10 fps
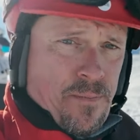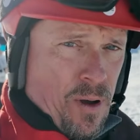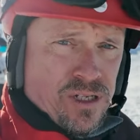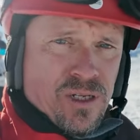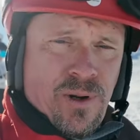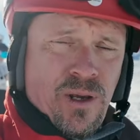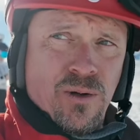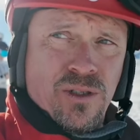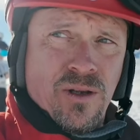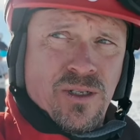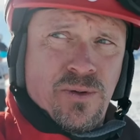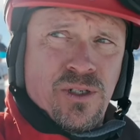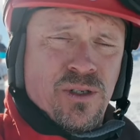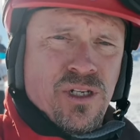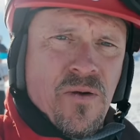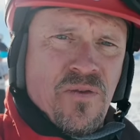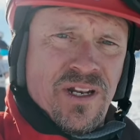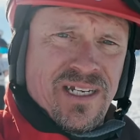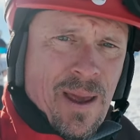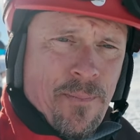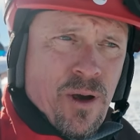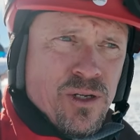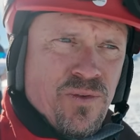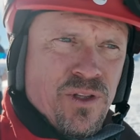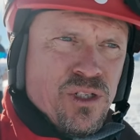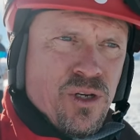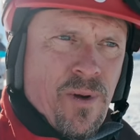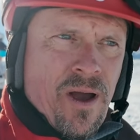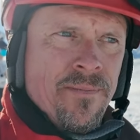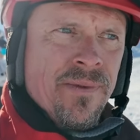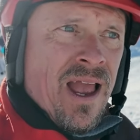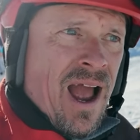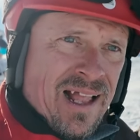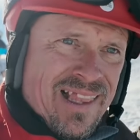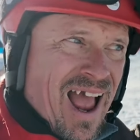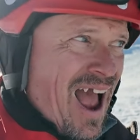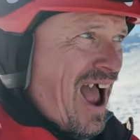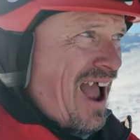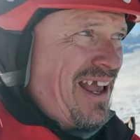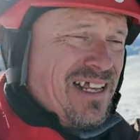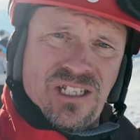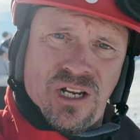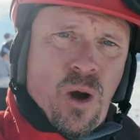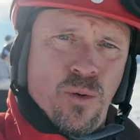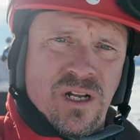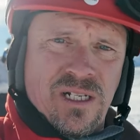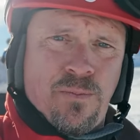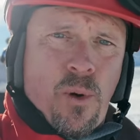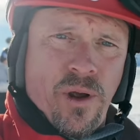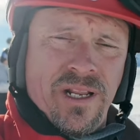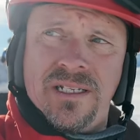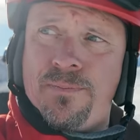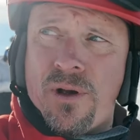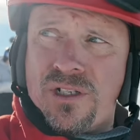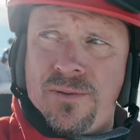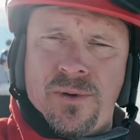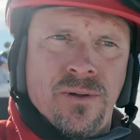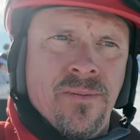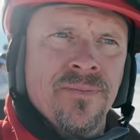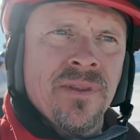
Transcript: possibly also to produce snow for the depots for the summer at the highest, coldest point possible.